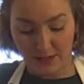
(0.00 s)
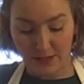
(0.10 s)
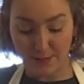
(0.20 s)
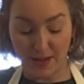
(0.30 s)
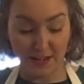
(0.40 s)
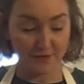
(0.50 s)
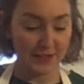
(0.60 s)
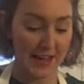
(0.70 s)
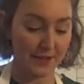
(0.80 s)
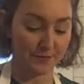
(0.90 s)
to make it
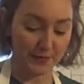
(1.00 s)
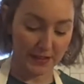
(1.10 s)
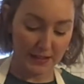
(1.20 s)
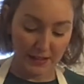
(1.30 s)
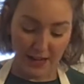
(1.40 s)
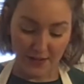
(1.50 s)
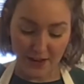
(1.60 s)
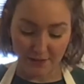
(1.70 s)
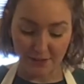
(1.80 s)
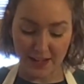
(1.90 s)
flat. And
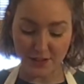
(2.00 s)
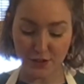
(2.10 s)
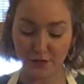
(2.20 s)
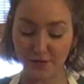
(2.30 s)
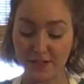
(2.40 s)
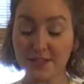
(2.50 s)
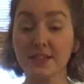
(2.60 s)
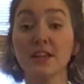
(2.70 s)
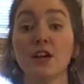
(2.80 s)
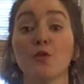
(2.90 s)
that flat surface
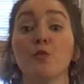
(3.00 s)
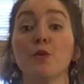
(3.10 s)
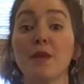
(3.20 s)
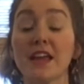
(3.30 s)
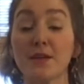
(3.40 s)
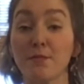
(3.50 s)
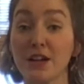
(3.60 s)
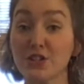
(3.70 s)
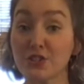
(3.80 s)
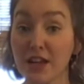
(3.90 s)
will make it
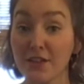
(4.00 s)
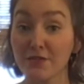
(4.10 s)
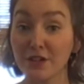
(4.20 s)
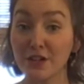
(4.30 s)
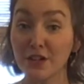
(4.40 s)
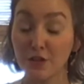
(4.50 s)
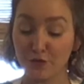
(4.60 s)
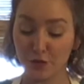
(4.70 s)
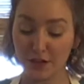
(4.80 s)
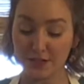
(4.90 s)
much safer
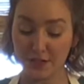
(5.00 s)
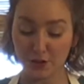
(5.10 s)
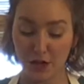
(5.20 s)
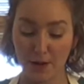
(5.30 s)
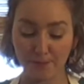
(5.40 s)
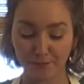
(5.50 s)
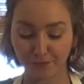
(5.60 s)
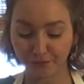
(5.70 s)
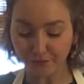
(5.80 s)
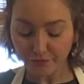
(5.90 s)
for us to chop.
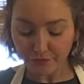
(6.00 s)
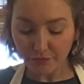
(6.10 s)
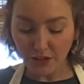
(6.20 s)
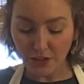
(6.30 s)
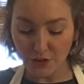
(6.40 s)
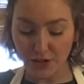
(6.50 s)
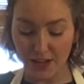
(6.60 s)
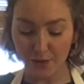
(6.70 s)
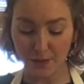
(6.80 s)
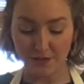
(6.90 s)
So now
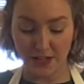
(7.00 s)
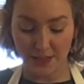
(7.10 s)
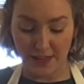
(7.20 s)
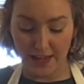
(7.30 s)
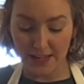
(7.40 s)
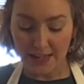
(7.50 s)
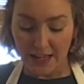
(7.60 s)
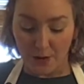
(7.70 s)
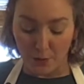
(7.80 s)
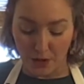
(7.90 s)
that we've done that,
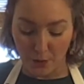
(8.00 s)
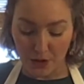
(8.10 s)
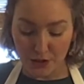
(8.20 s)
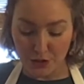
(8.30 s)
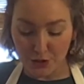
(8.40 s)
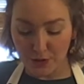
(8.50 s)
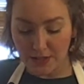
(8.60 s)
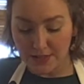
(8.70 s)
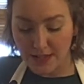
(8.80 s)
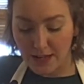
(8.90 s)
what I want to do
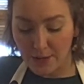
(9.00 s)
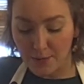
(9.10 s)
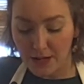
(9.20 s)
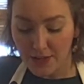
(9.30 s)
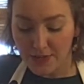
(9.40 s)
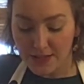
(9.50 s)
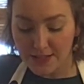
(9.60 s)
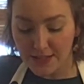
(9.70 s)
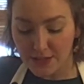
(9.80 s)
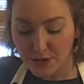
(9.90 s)
is cut this
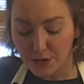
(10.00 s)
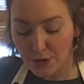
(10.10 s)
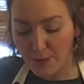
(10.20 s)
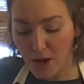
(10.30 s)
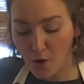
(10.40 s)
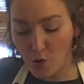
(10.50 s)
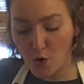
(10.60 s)
into about